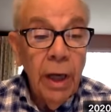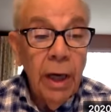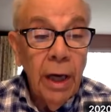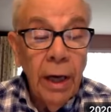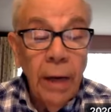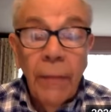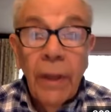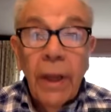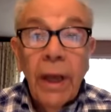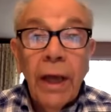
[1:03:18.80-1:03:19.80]

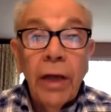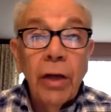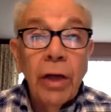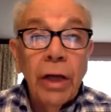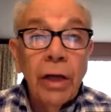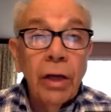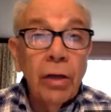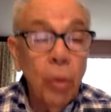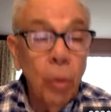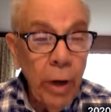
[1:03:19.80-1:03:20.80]
and
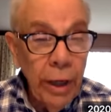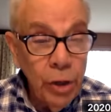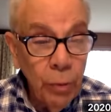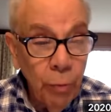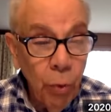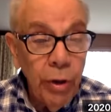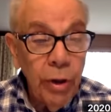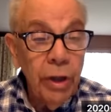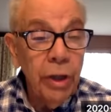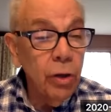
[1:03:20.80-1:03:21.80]
to know why it's
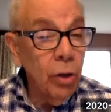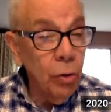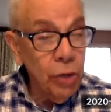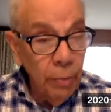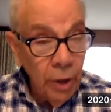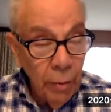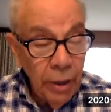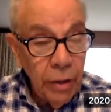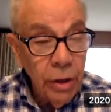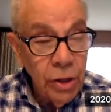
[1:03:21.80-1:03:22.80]
important, and to know something
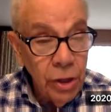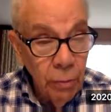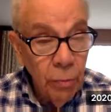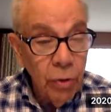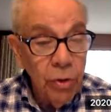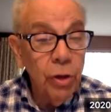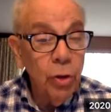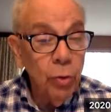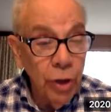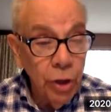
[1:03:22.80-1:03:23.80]
about the symbols and the
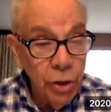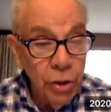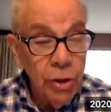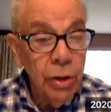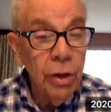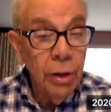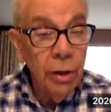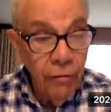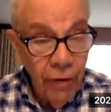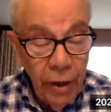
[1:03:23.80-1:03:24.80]
traditions and
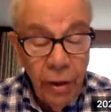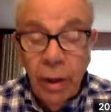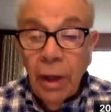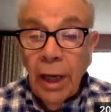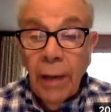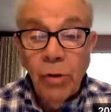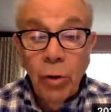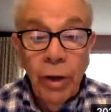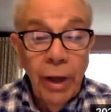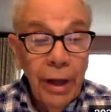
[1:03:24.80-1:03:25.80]
the faith,
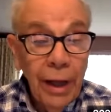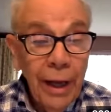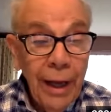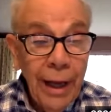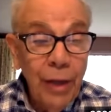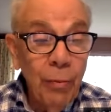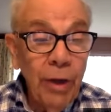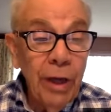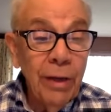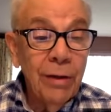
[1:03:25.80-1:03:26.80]
absolutely. And to
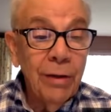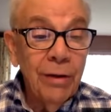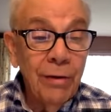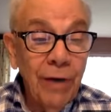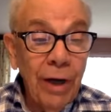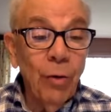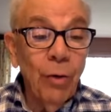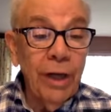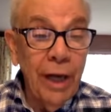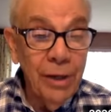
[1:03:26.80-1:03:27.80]
meet Father
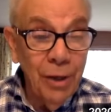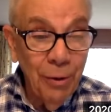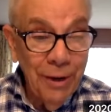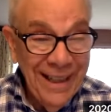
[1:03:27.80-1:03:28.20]
Randazzo.